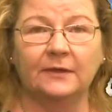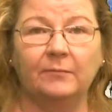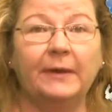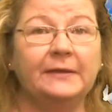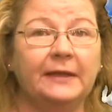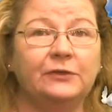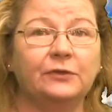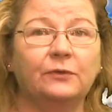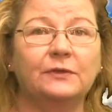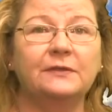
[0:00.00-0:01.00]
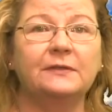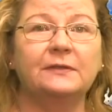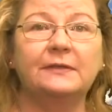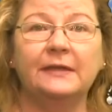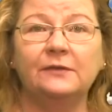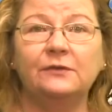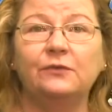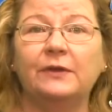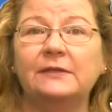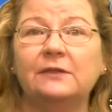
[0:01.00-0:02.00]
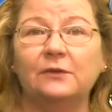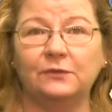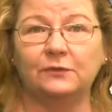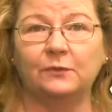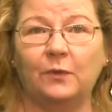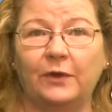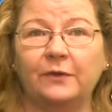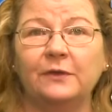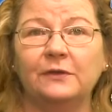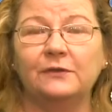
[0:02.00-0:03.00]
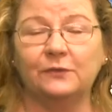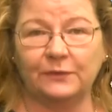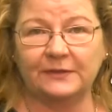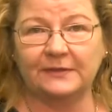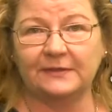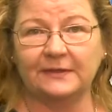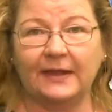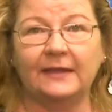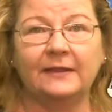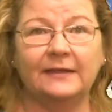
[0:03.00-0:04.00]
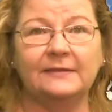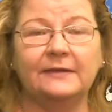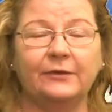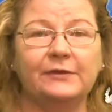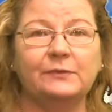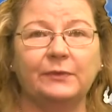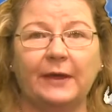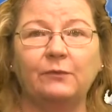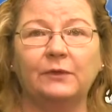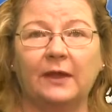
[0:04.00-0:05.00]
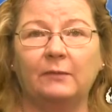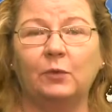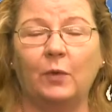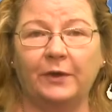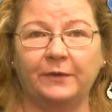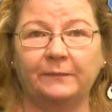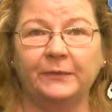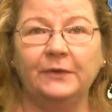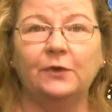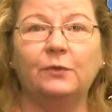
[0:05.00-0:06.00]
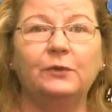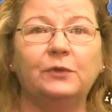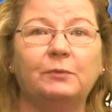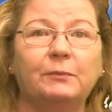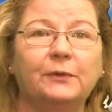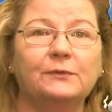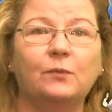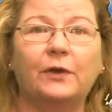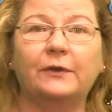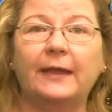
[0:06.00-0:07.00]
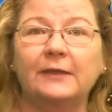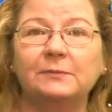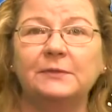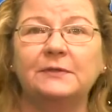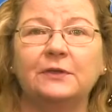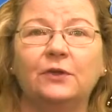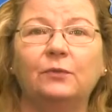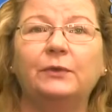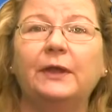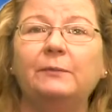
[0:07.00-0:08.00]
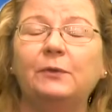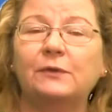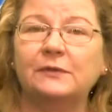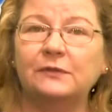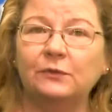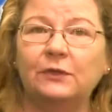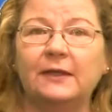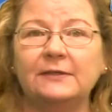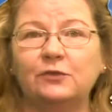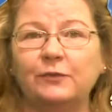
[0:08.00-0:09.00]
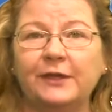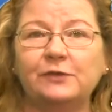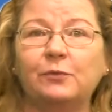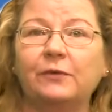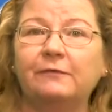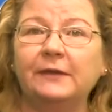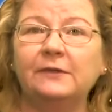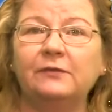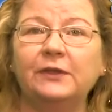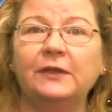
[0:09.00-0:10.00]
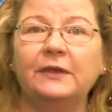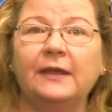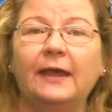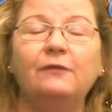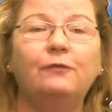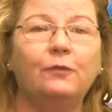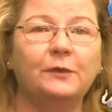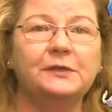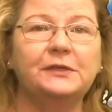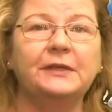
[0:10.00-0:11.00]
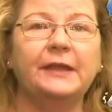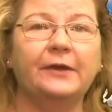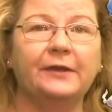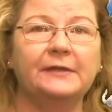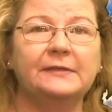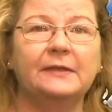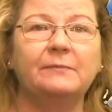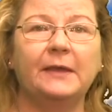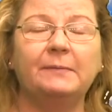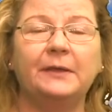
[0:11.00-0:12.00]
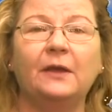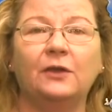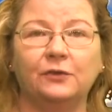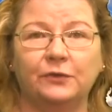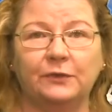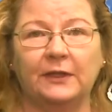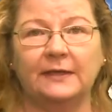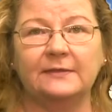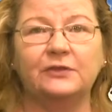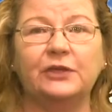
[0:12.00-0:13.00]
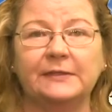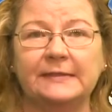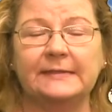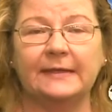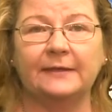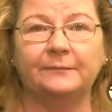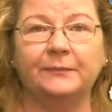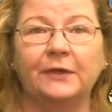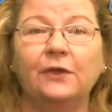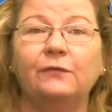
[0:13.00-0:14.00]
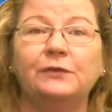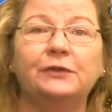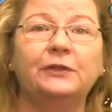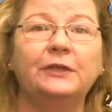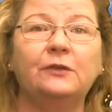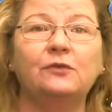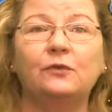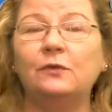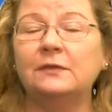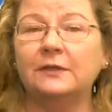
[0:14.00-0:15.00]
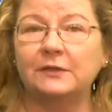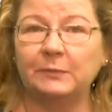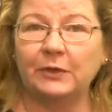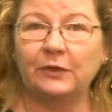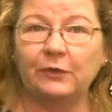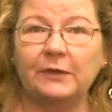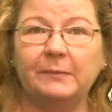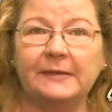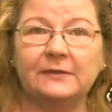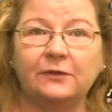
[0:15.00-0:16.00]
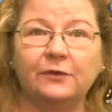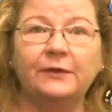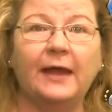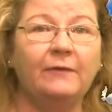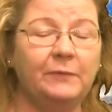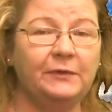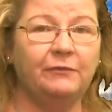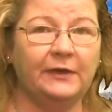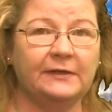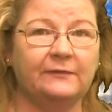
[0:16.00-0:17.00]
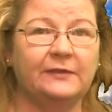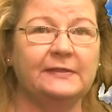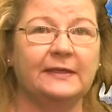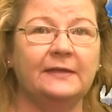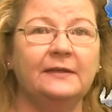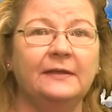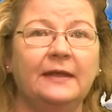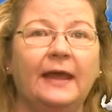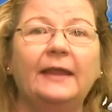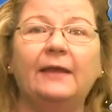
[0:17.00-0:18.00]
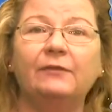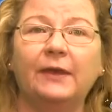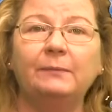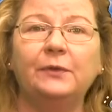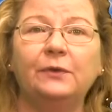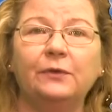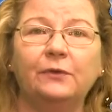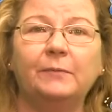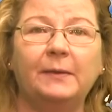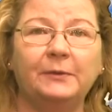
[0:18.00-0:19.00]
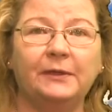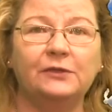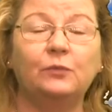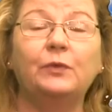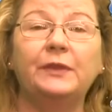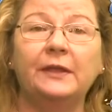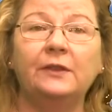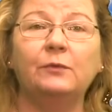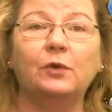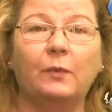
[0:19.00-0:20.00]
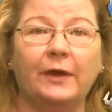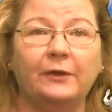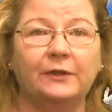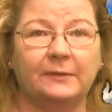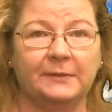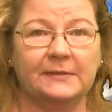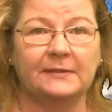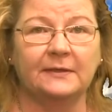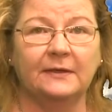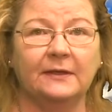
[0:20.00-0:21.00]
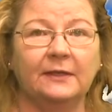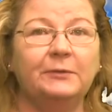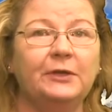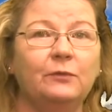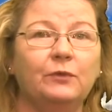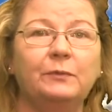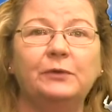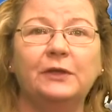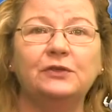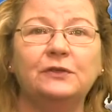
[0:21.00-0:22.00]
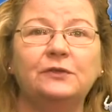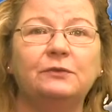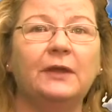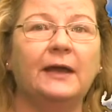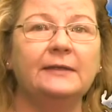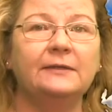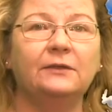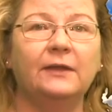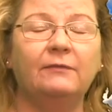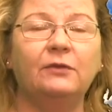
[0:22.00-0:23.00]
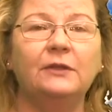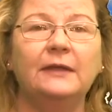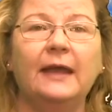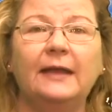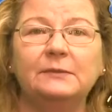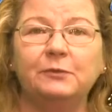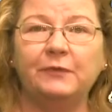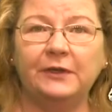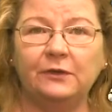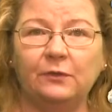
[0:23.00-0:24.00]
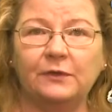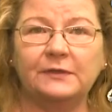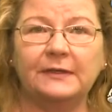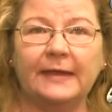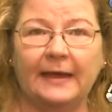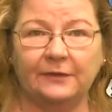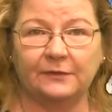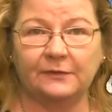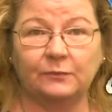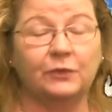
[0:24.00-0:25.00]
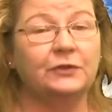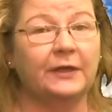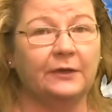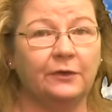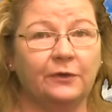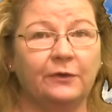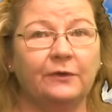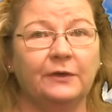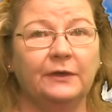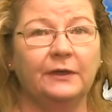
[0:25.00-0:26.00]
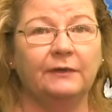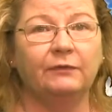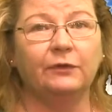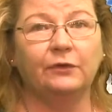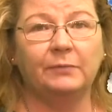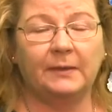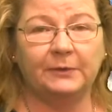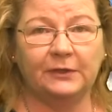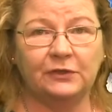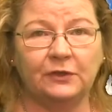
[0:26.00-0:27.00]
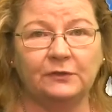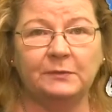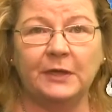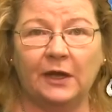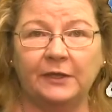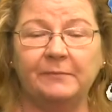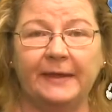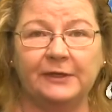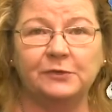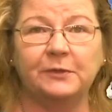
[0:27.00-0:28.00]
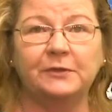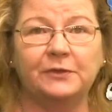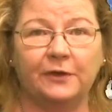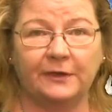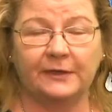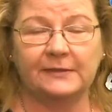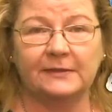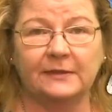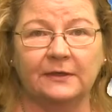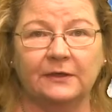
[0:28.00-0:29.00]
By nature, horses tend to graze closer to water sources and less in areas without reliable water. Quote, the proposed water catchments would help the horses utilize the range more effectively and forage in areas that may be underutilized, Jensen said. Fertility controls on the Spring Creek Basin herd have been effective, he said, and have kept the herd population within the required limits. Limiting reproduction to an ideal level has prevented horse gathers, which can occur if the herd population goes beyond management targets.